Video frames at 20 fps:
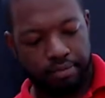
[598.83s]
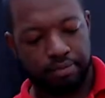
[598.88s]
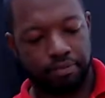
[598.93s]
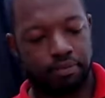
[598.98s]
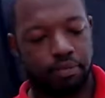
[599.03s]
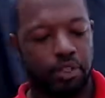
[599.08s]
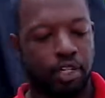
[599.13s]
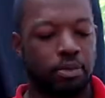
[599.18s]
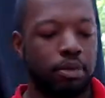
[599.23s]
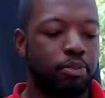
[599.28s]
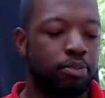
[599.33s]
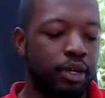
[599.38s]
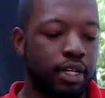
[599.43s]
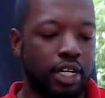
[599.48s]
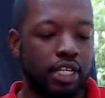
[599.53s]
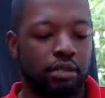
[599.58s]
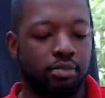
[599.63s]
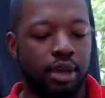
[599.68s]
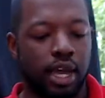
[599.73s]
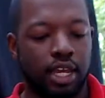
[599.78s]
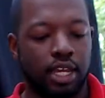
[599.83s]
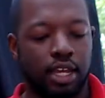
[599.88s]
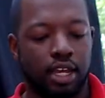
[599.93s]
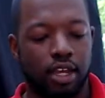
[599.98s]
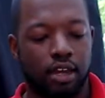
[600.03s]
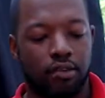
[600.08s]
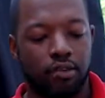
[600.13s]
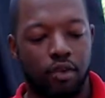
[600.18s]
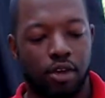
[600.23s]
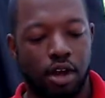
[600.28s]
let me put this back in here
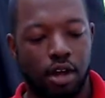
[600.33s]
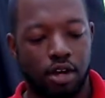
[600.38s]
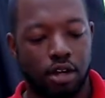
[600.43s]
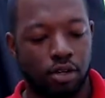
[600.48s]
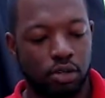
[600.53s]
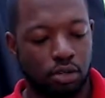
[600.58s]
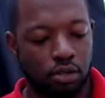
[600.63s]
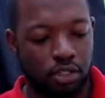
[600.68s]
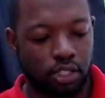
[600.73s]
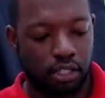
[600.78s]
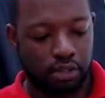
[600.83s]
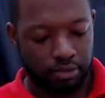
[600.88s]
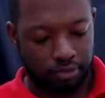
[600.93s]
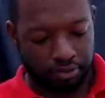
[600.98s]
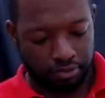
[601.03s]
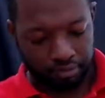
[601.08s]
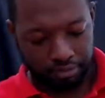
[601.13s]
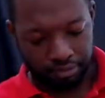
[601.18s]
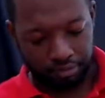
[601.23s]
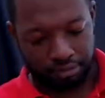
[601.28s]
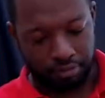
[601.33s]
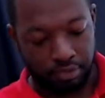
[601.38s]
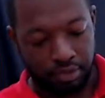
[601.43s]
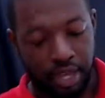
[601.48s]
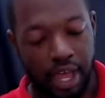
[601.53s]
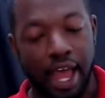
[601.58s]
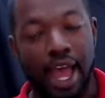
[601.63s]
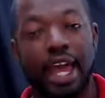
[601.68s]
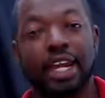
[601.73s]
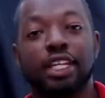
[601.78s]
before I lose it. I
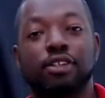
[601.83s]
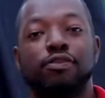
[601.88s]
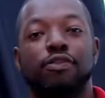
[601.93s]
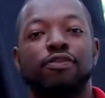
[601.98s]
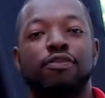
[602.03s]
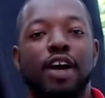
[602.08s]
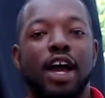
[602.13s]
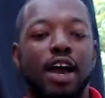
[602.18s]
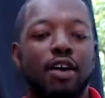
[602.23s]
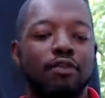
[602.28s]
had this for 5